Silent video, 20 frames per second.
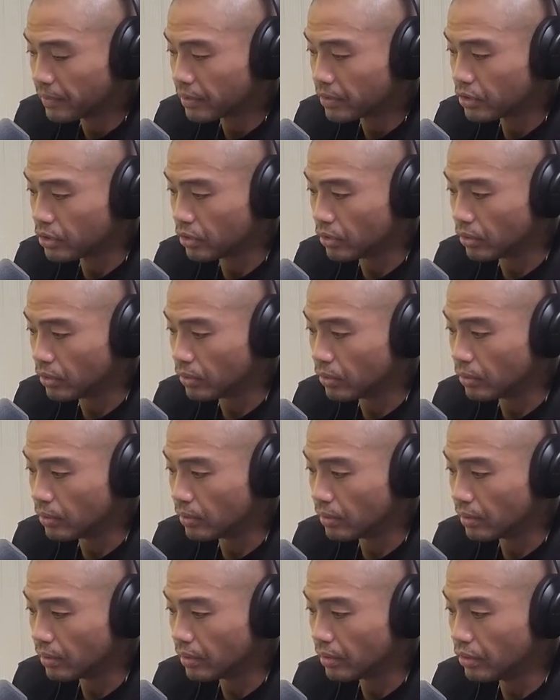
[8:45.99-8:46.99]
to
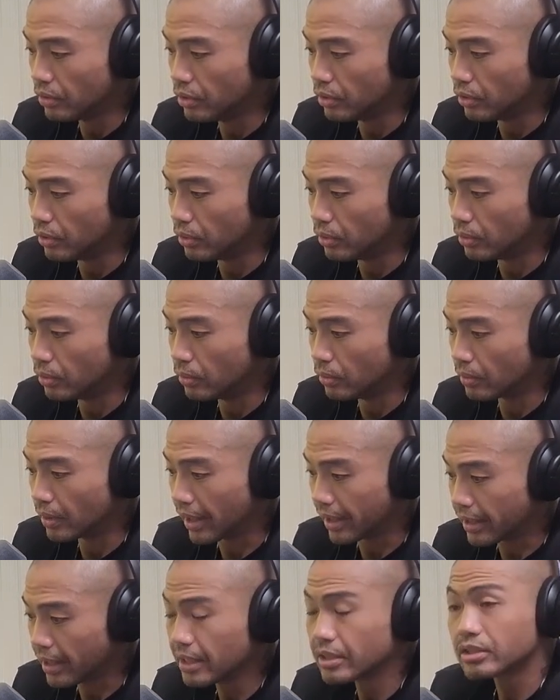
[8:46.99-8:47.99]
do,
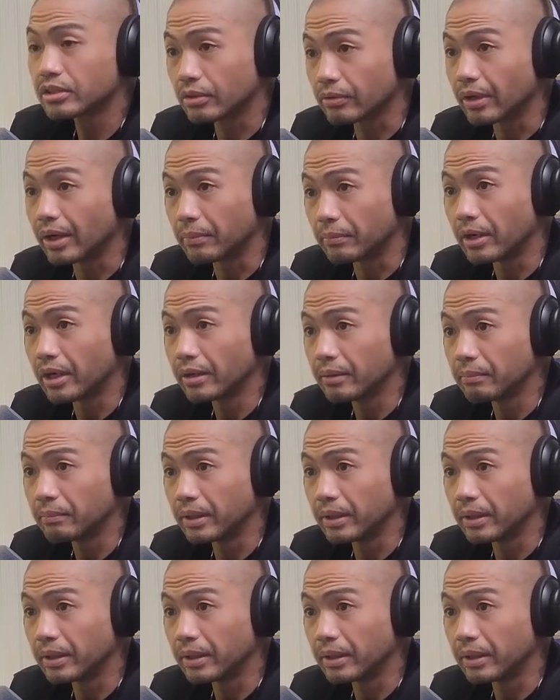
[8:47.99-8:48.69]
like, Instagram, right?